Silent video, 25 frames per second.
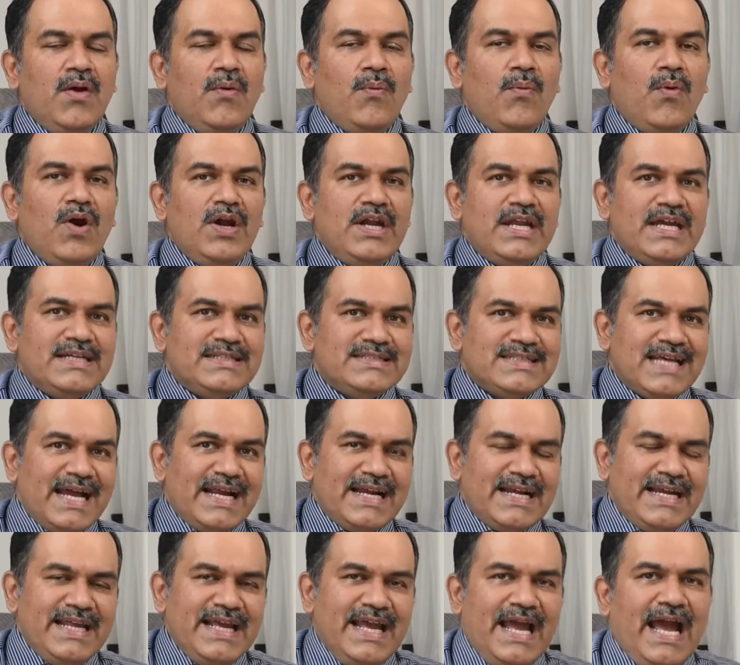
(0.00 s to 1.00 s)
What
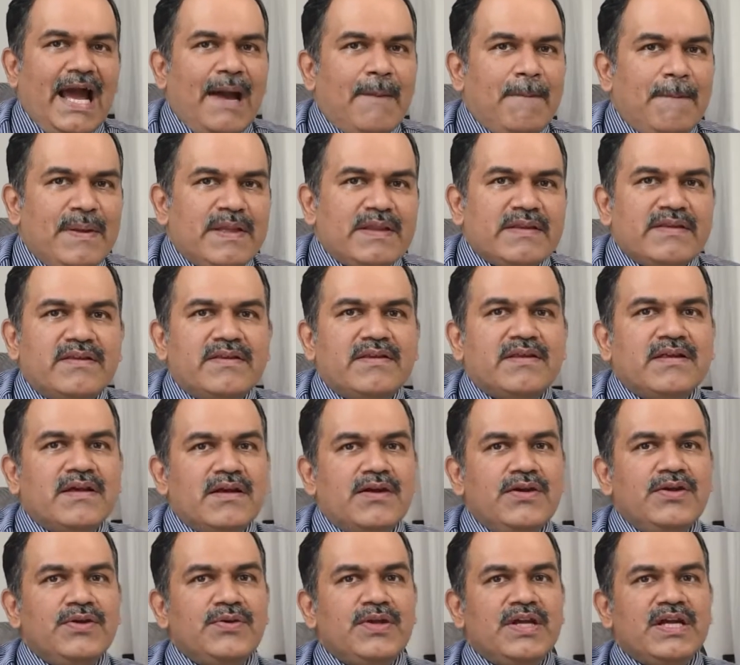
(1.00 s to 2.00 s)
exactly happens
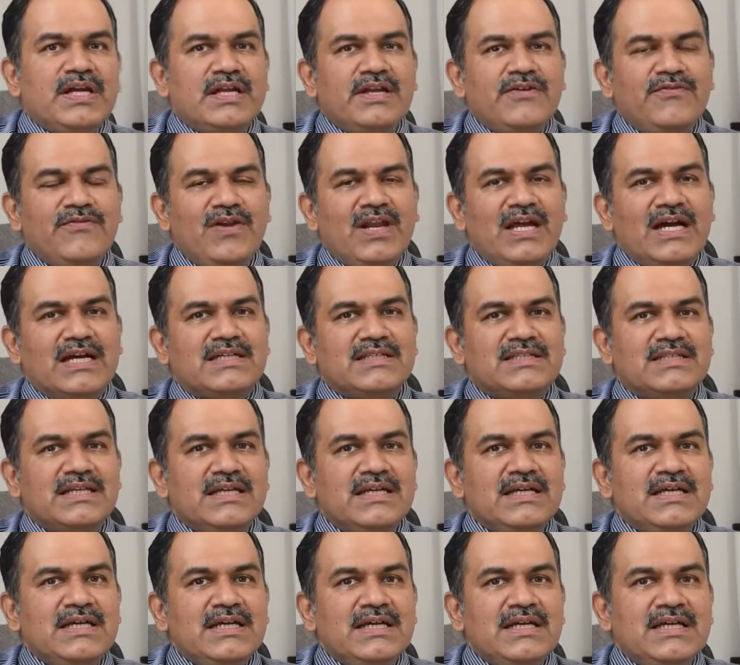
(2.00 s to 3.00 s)
during reflux
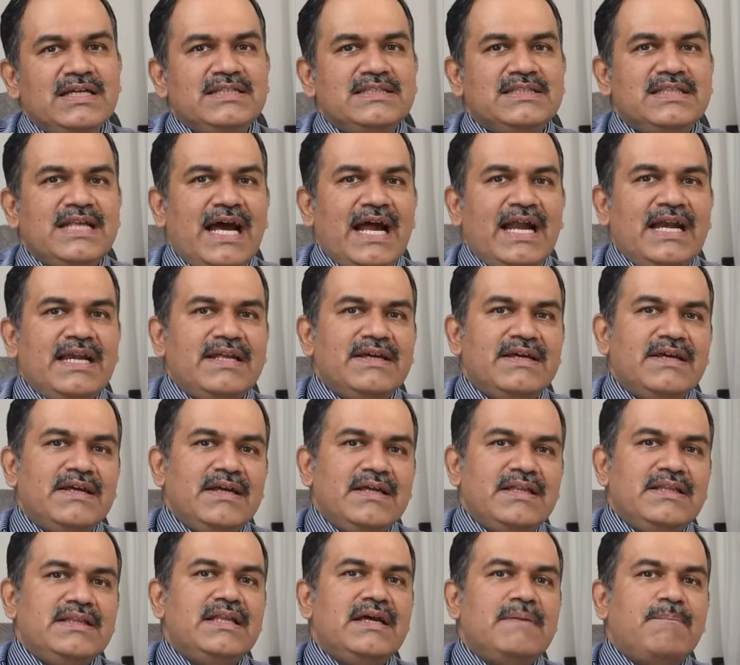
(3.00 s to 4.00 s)
is that
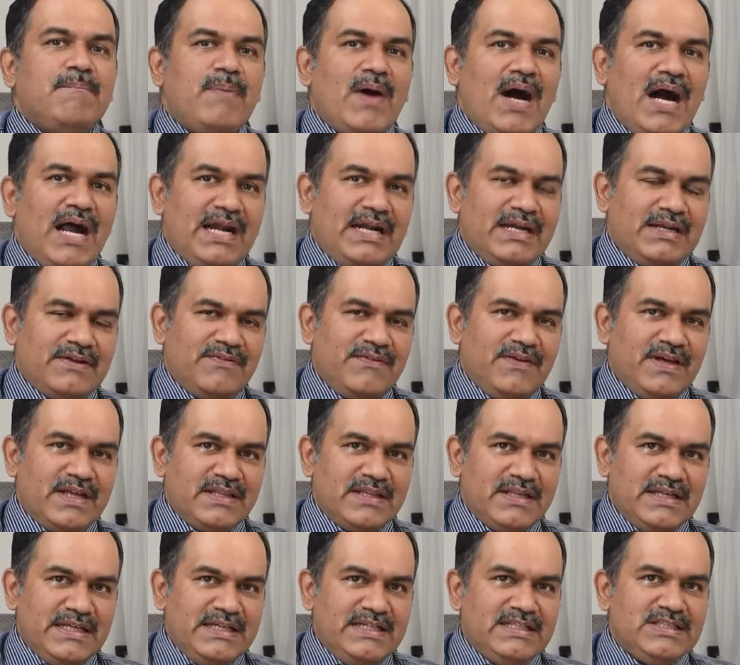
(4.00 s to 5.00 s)
the part where
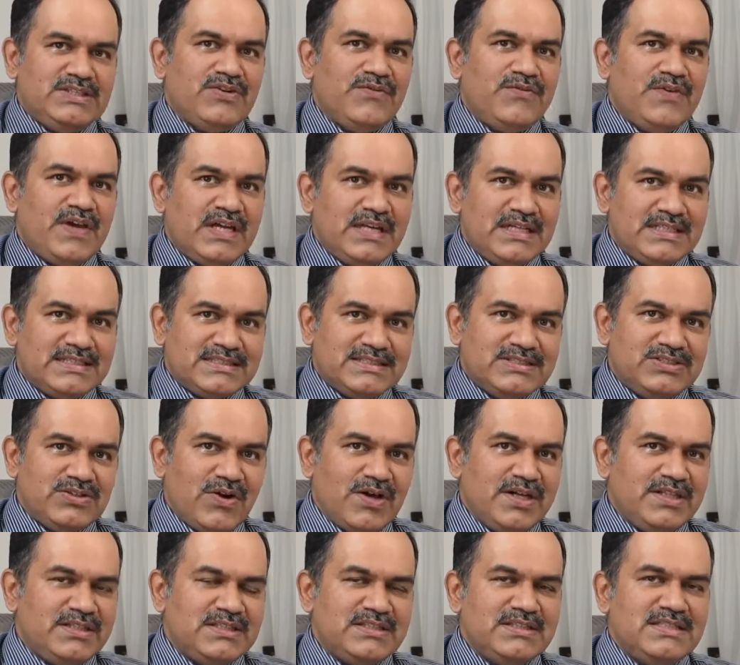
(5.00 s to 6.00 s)
the esophagus
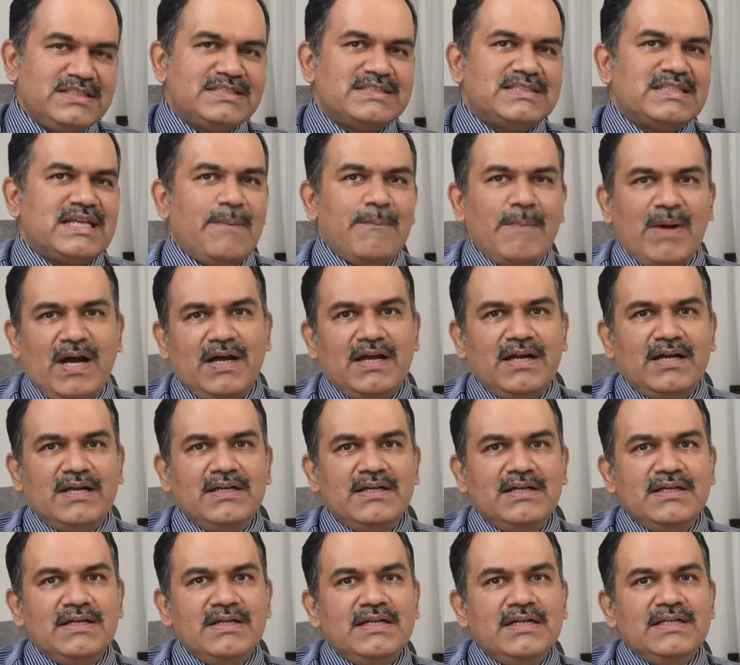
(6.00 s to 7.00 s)
joins the stomach,
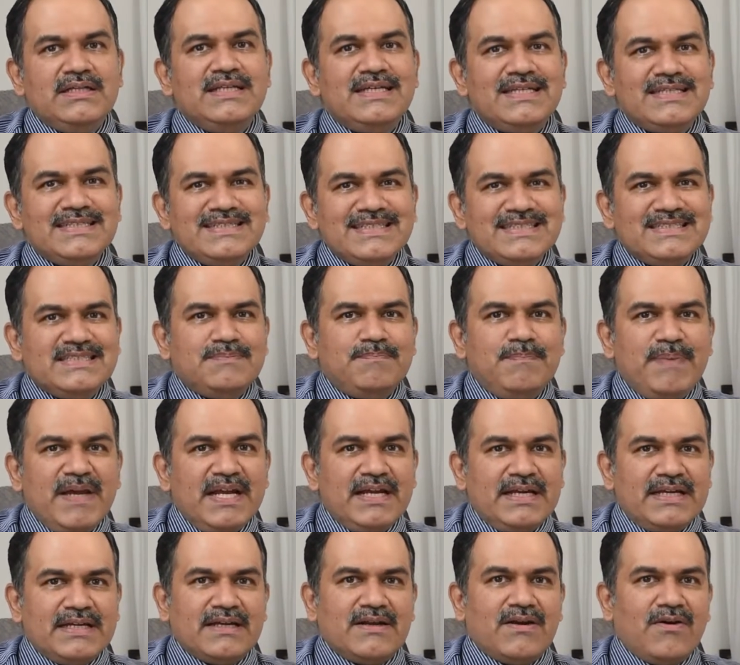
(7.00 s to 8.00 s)
there is a
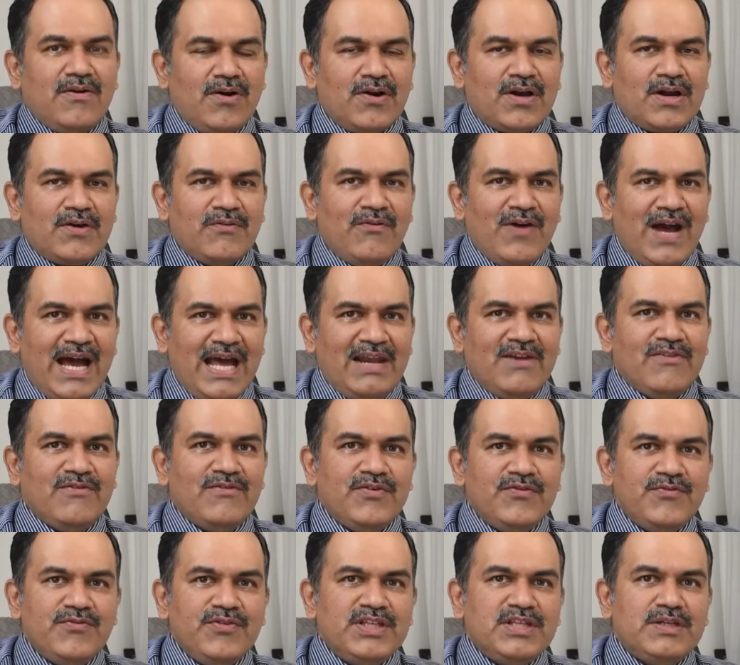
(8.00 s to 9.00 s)
sphincter or a valve
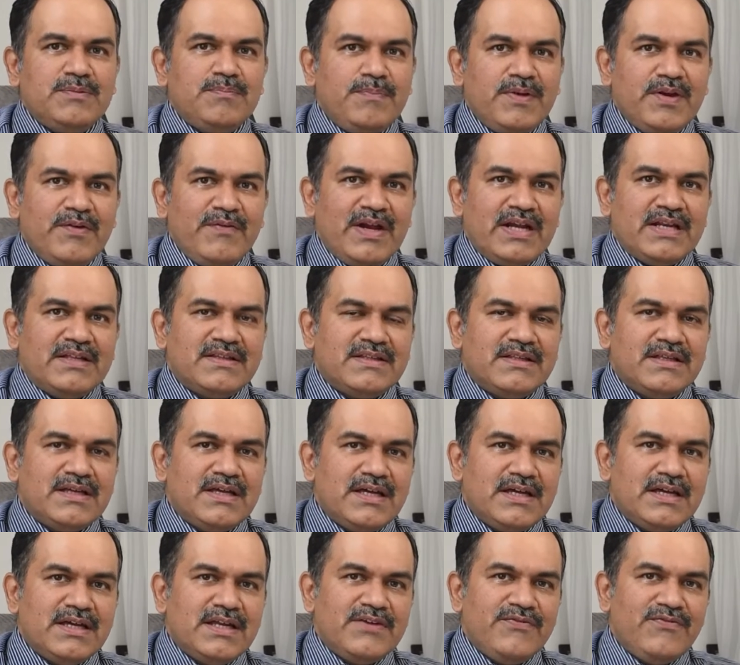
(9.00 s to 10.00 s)
which prevents
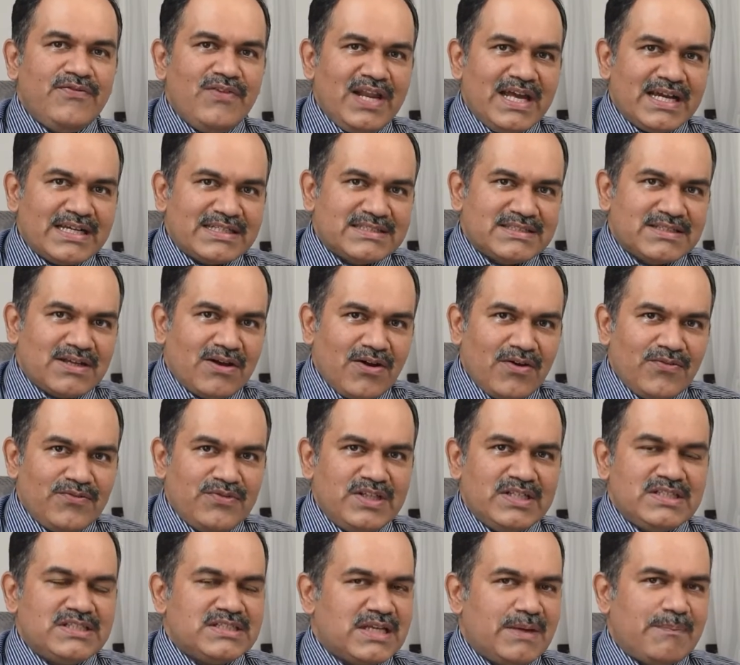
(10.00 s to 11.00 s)
reflux of
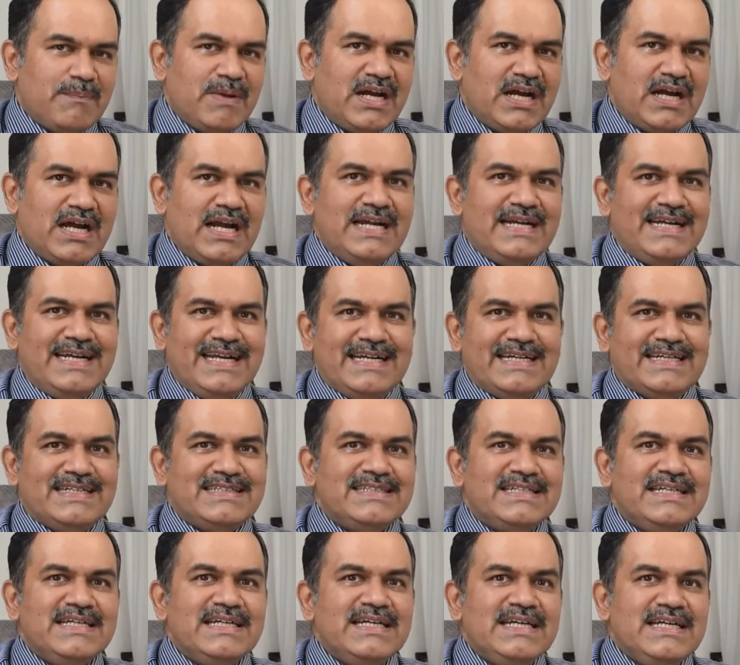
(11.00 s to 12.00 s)
the stomach
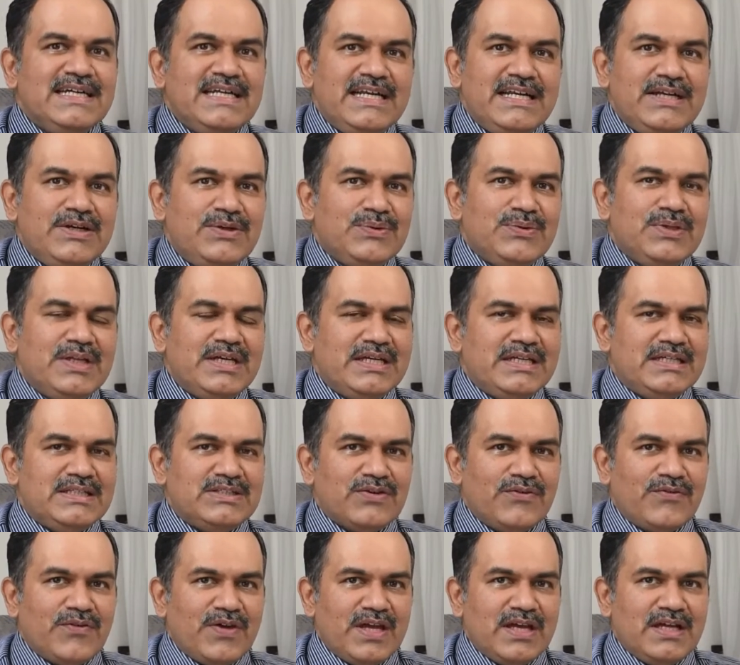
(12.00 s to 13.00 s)
contents into the
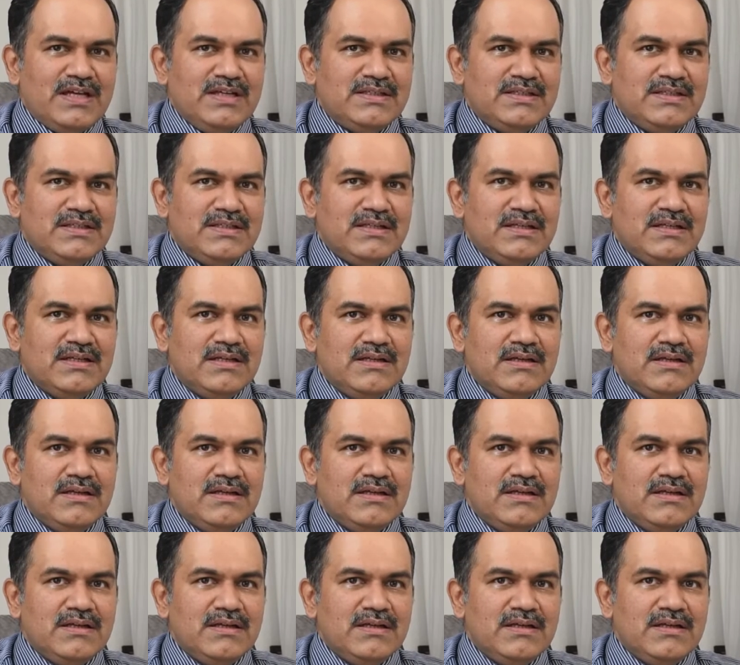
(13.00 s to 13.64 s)
esophagus.